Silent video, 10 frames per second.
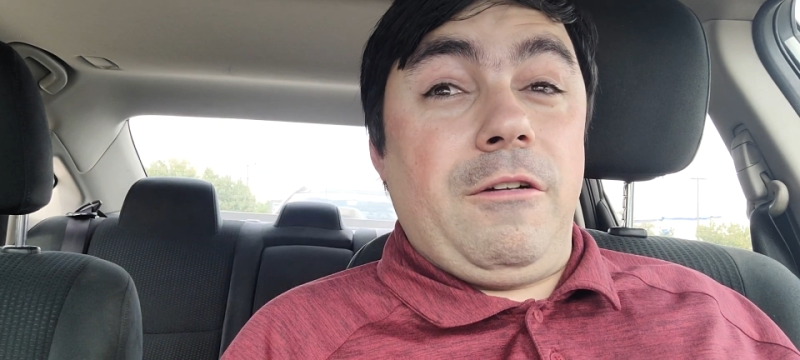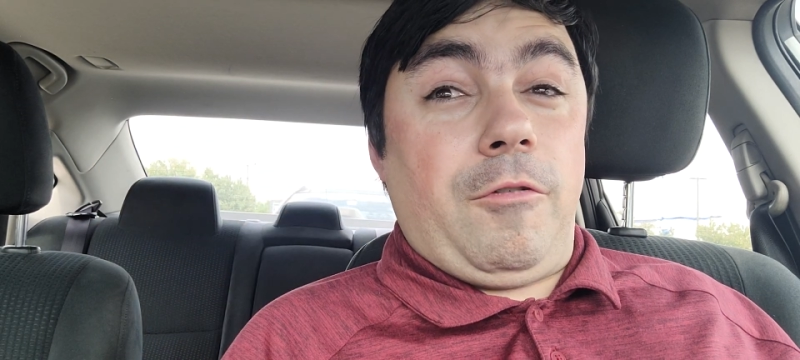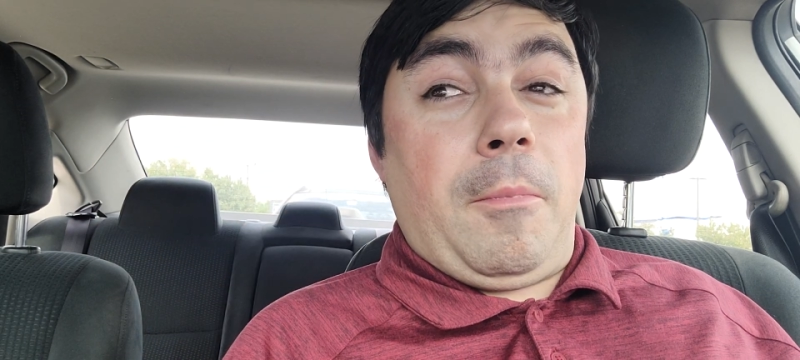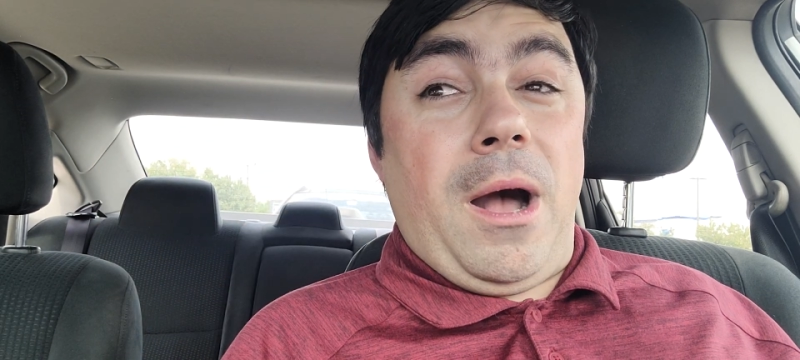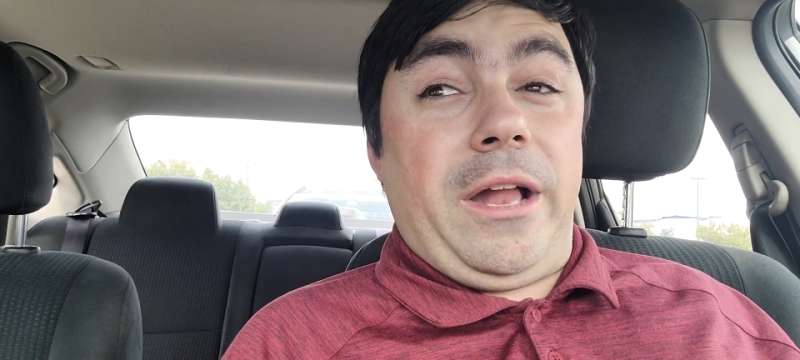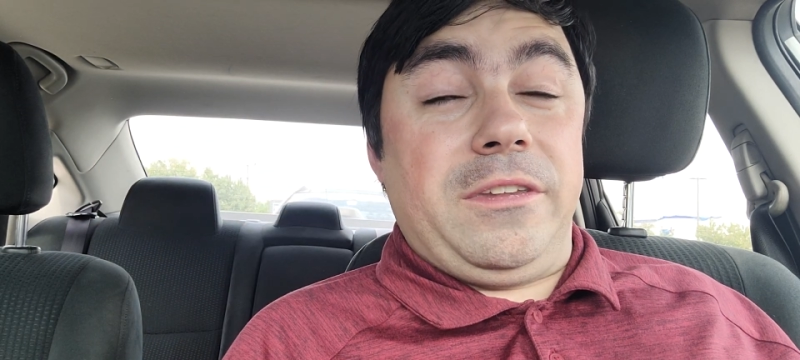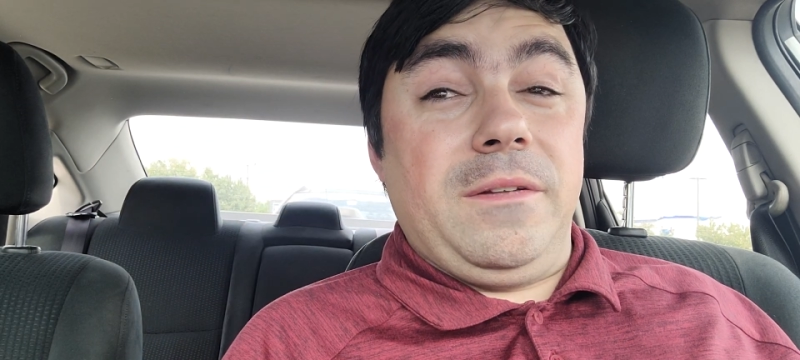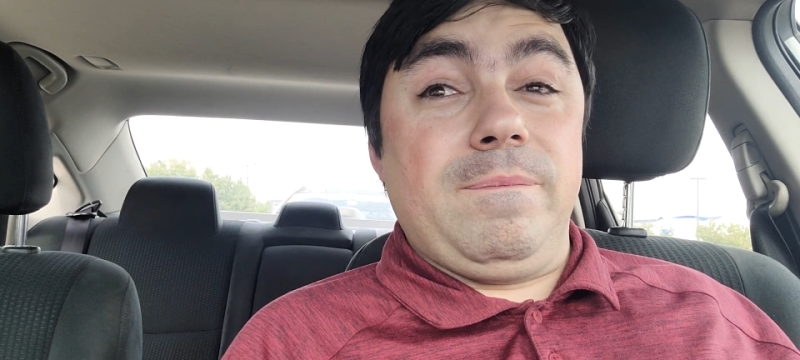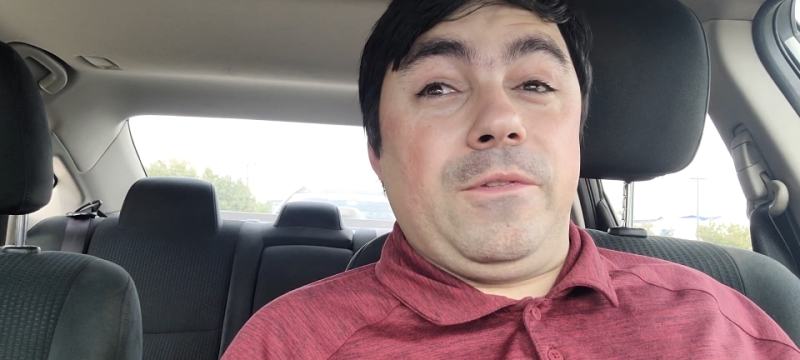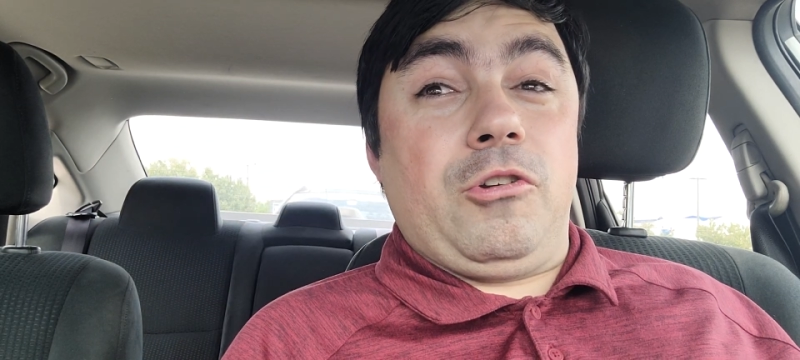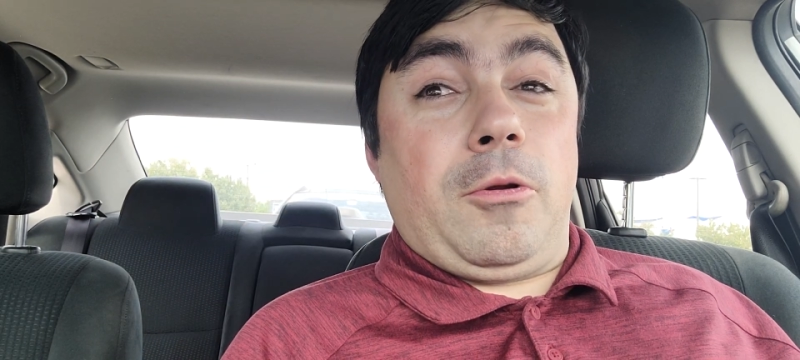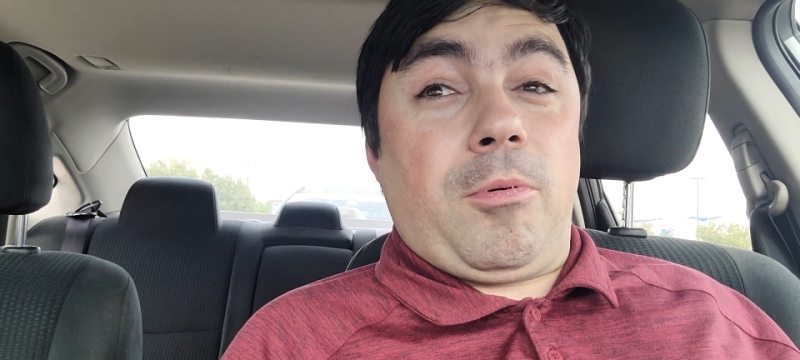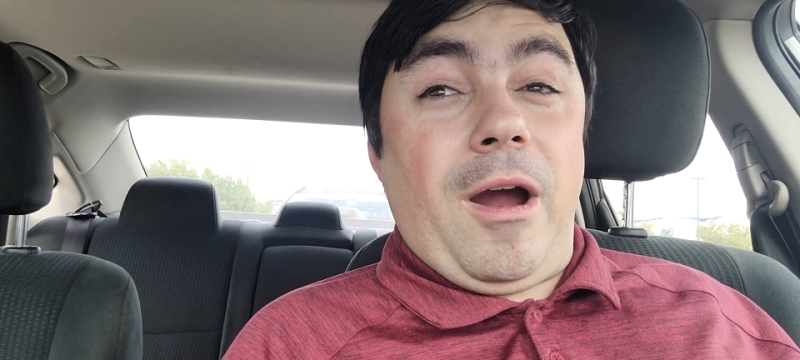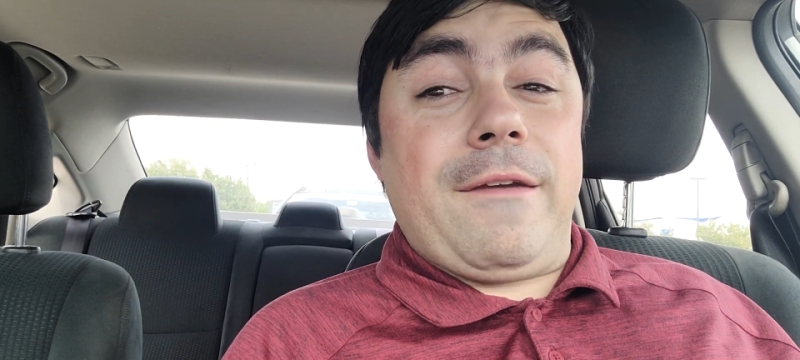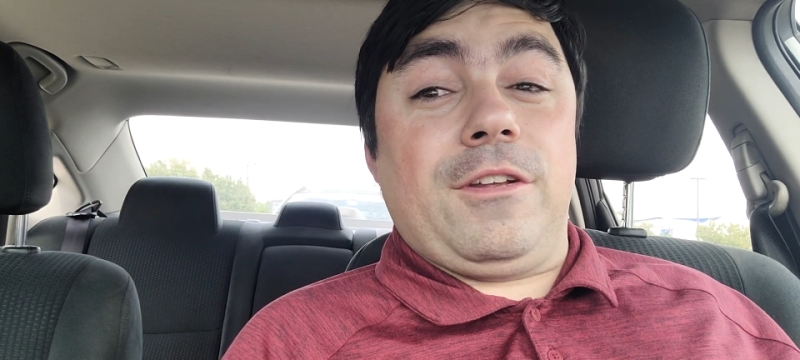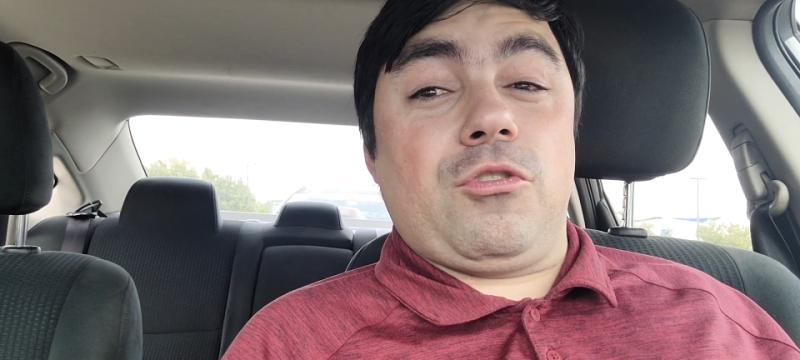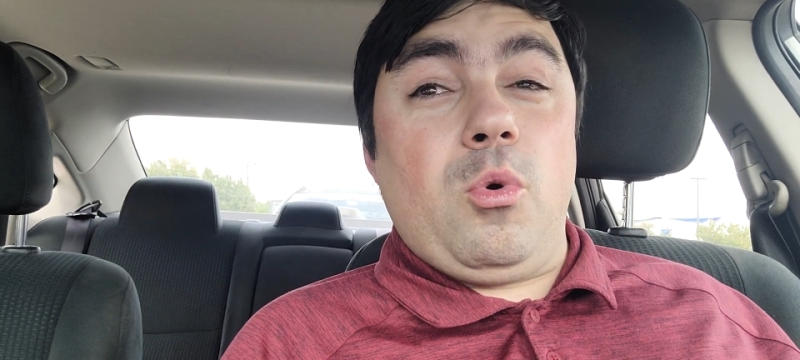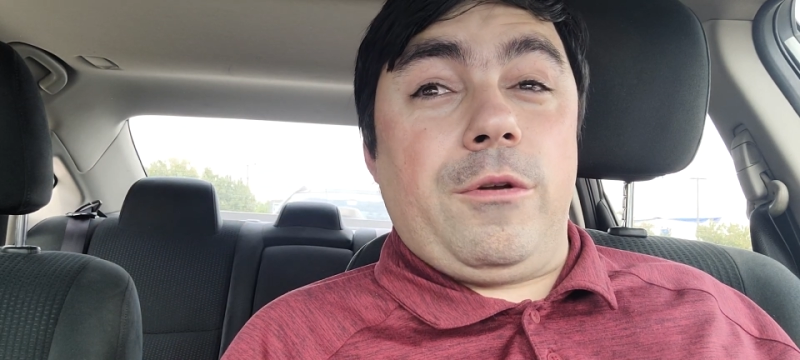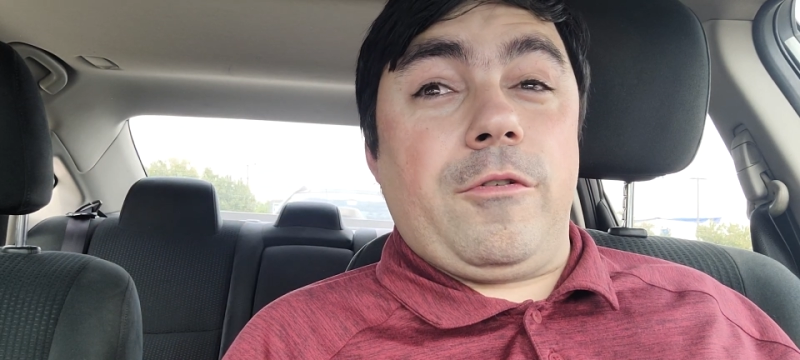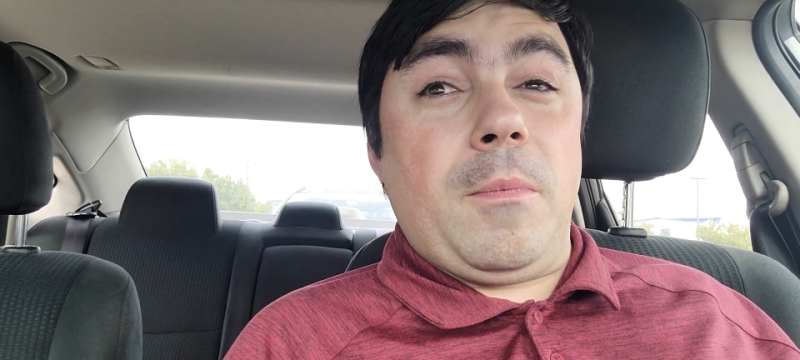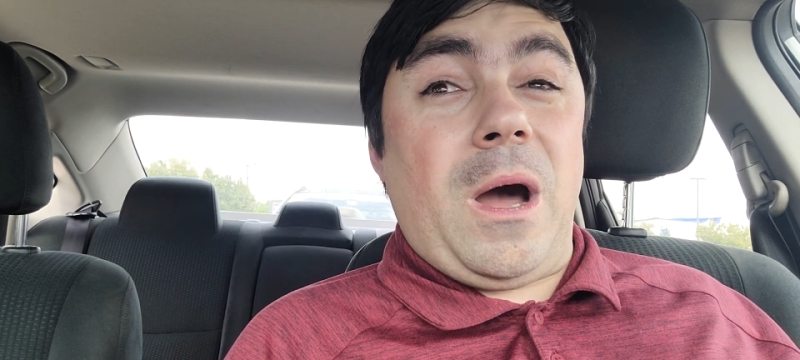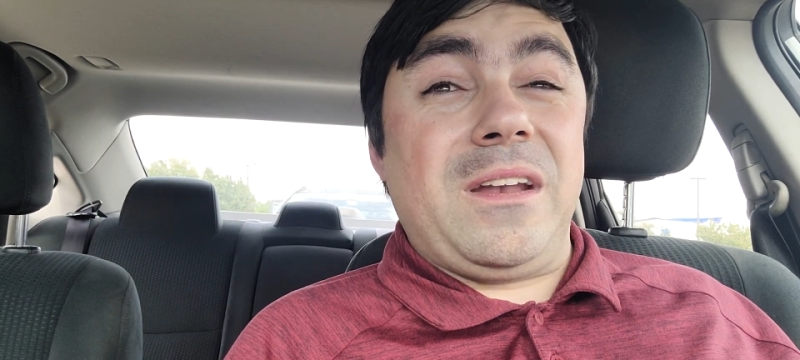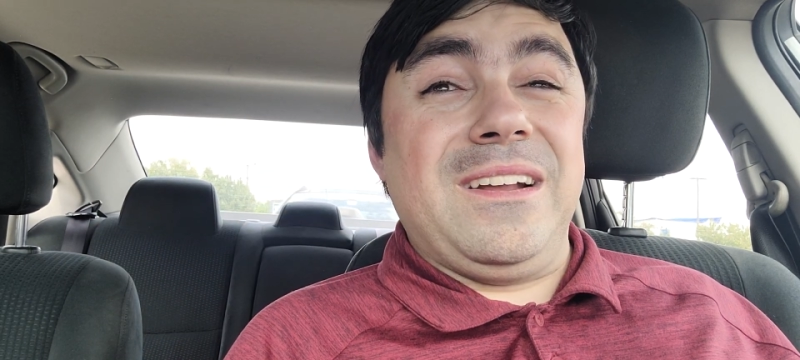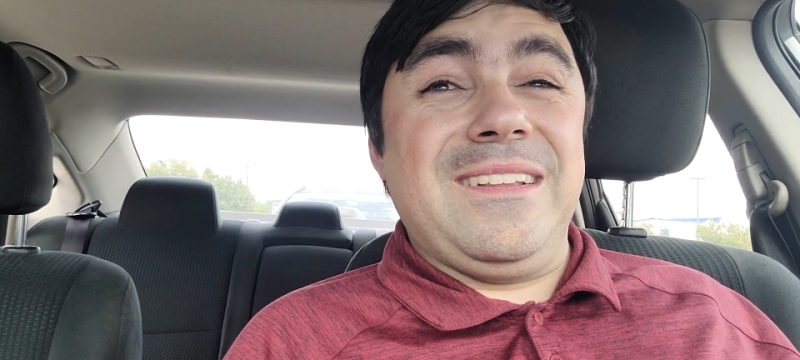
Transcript: Vermont. There's a private school in Vermont.